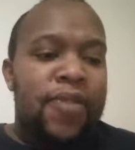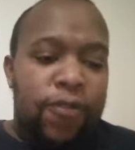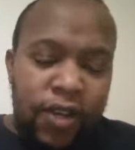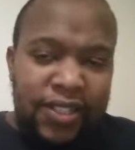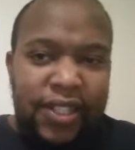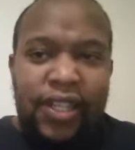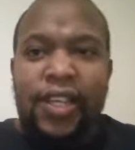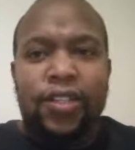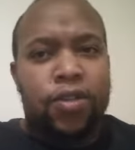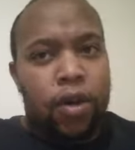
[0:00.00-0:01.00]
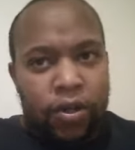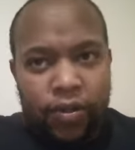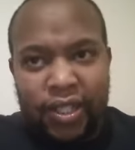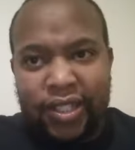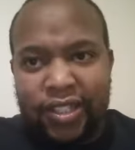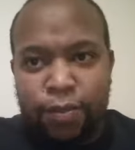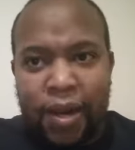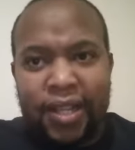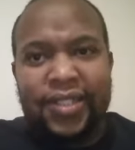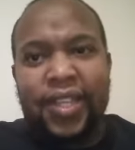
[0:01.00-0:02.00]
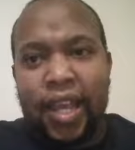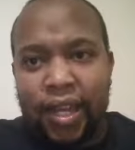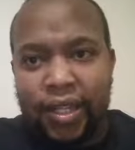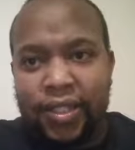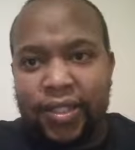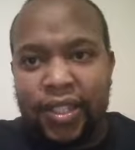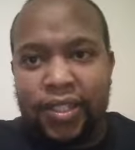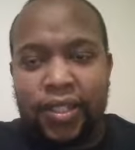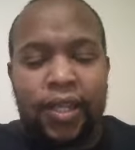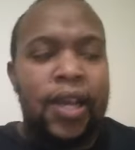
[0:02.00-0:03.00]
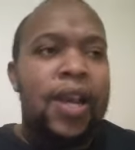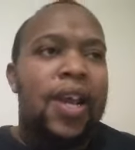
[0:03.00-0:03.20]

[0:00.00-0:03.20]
Firstly, his contract expires at the end of the season.